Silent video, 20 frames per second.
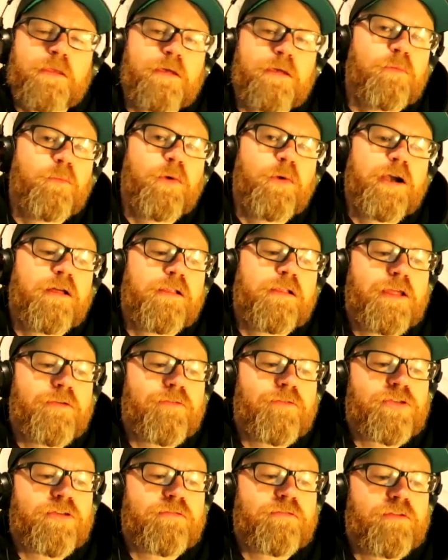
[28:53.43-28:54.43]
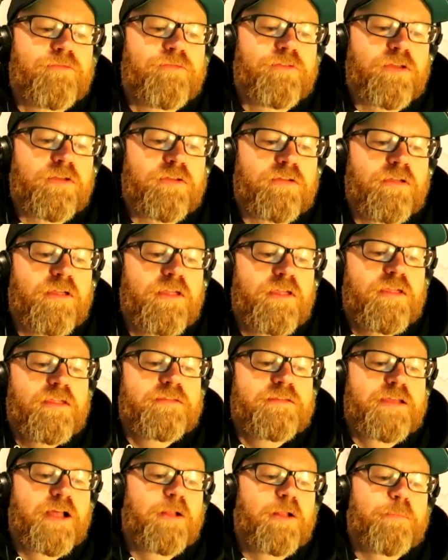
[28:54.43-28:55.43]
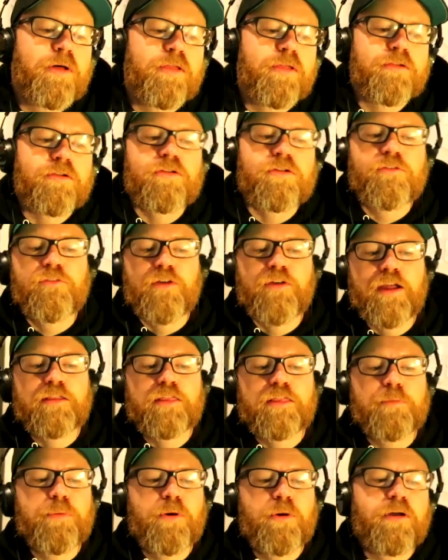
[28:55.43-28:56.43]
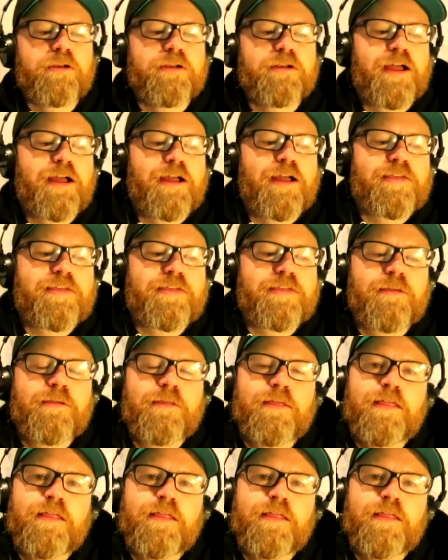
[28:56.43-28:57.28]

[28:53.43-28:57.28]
and why not leave us a review to help others find the podcast.